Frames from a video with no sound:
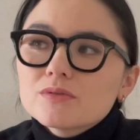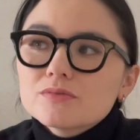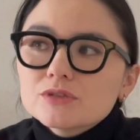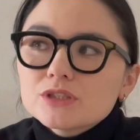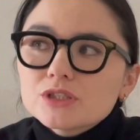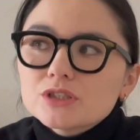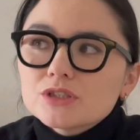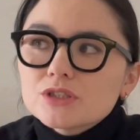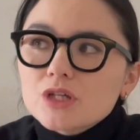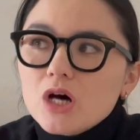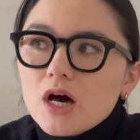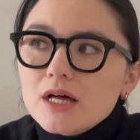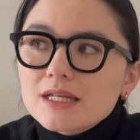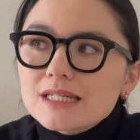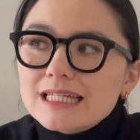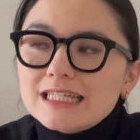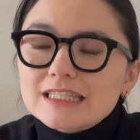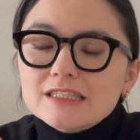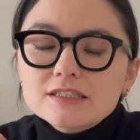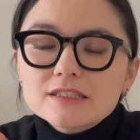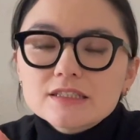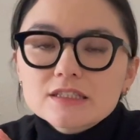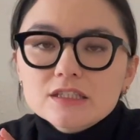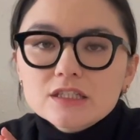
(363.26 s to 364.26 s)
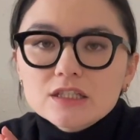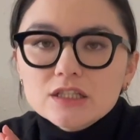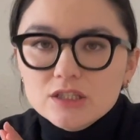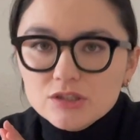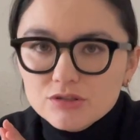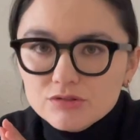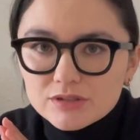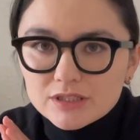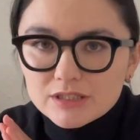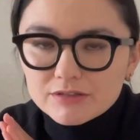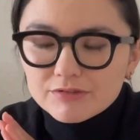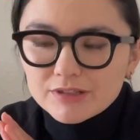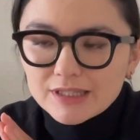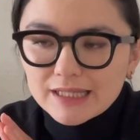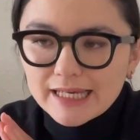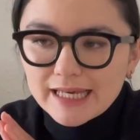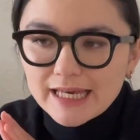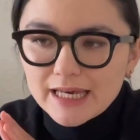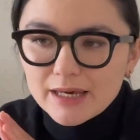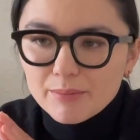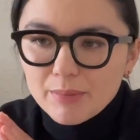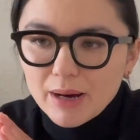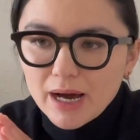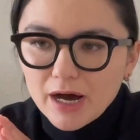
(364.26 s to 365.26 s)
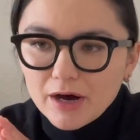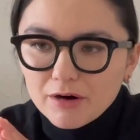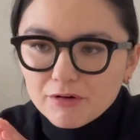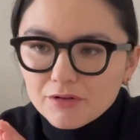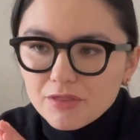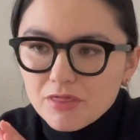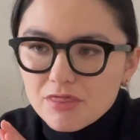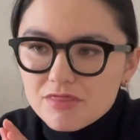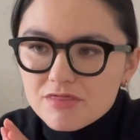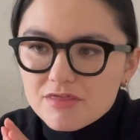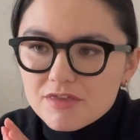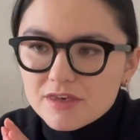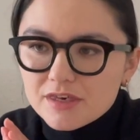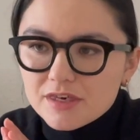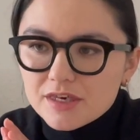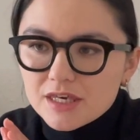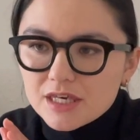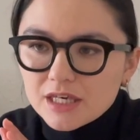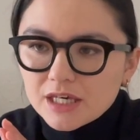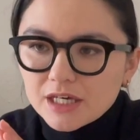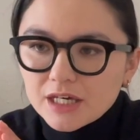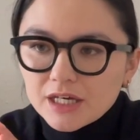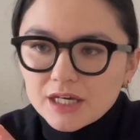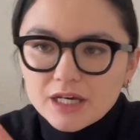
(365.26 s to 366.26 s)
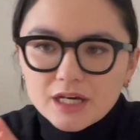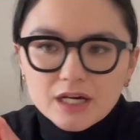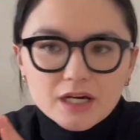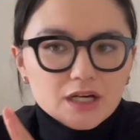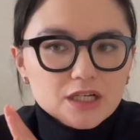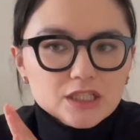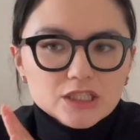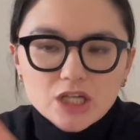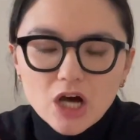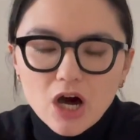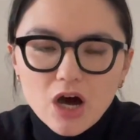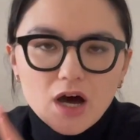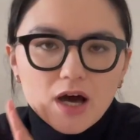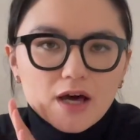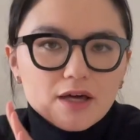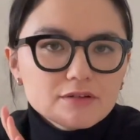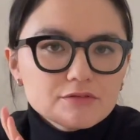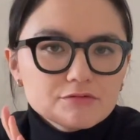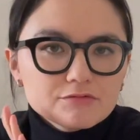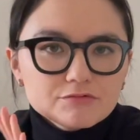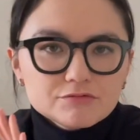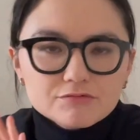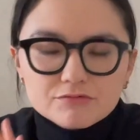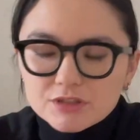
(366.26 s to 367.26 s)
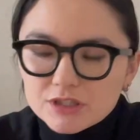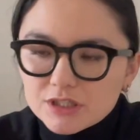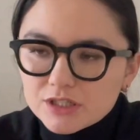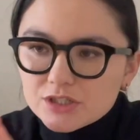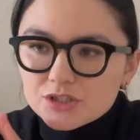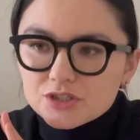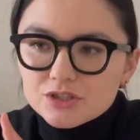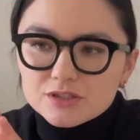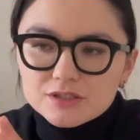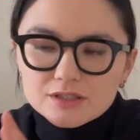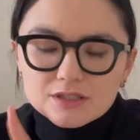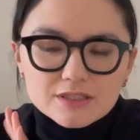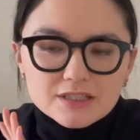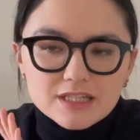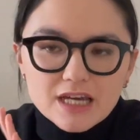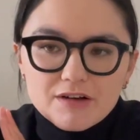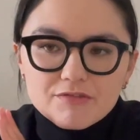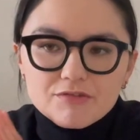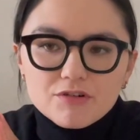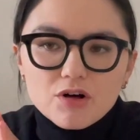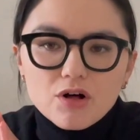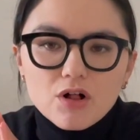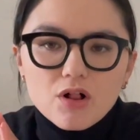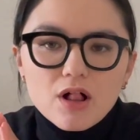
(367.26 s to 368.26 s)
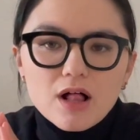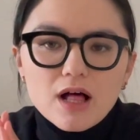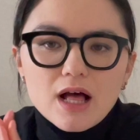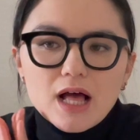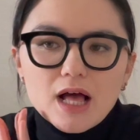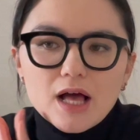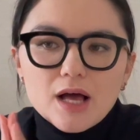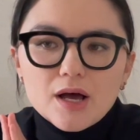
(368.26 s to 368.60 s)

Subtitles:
was not exclusively about the god, religious, and devil,